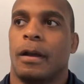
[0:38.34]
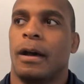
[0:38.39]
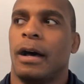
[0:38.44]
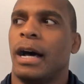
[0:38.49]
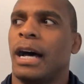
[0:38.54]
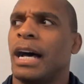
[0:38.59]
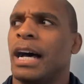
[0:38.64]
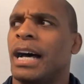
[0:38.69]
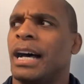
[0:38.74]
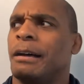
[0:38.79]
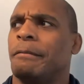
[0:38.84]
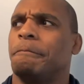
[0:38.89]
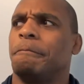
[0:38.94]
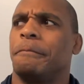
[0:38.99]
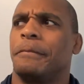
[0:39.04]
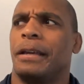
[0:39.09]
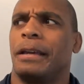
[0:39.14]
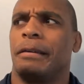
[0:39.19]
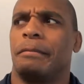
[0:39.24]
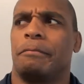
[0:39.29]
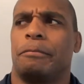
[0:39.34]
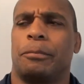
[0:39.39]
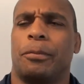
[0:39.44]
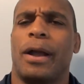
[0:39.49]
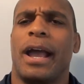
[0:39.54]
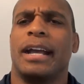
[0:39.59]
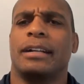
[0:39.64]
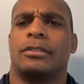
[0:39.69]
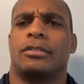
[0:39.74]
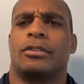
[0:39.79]
Uh,
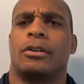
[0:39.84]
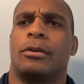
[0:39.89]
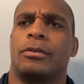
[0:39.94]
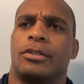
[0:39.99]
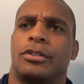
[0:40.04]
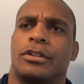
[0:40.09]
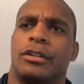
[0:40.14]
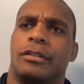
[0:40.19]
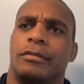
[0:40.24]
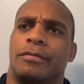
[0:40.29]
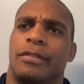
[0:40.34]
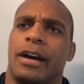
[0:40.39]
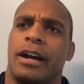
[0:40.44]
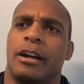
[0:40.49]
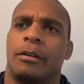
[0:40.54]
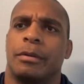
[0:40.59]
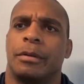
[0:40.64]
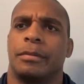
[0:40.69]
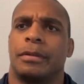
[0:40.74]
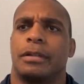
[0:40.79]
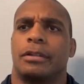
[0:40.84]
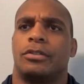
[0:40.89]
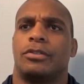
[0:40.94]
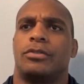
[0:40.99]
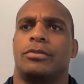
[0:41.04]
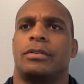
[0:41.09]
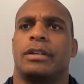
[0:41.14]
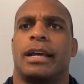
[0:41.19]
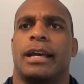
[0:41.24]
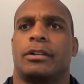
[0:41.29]
practice is always a good environment because
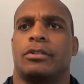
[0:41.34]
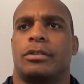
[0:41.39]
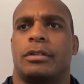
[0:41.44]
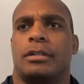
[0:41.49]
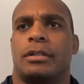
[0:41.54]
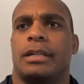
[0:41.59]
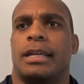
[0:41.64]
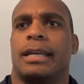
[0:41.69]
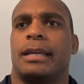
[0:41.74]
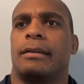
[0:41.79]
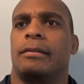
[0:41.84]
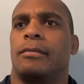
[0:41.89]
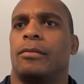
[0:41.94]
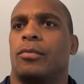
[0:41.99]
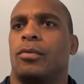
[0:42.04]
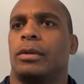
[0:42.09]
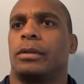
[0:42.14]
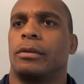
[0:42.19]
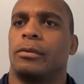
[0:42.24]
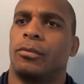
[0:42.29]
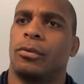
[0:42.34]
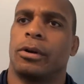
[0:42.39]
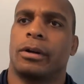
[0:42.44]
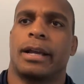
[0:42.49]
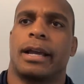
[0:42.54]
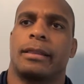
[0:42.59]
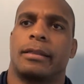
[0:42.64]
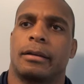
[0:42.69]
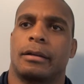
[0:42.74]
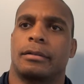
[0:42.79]
you can actually see what the
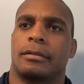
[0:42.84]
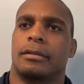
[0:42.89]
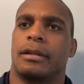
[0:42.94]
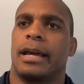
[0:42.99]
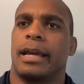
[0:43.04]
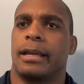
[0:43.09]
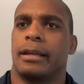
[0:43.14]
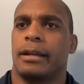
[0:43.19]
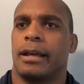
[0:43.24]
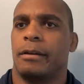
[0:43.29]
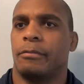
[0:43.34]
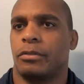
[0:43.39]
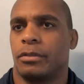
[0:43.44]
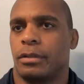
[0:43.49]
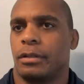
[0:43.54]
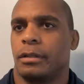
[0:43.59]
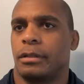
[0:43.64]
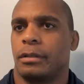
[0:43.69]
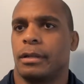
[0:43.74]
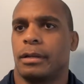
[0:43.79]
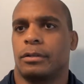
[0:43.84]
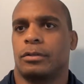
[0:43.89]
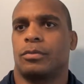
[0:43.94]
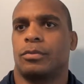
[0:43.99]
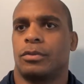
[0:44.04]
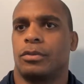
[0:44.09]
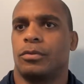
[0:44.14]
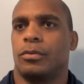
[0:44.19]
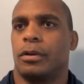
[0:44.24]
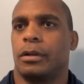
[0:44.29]
work ethic is like, and obviously that's
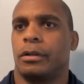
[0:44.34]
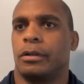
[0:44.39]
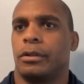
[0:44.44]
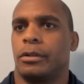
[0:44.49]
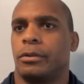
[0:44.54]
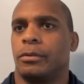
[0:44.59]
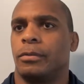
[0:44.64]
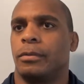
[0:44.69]
what you want to do.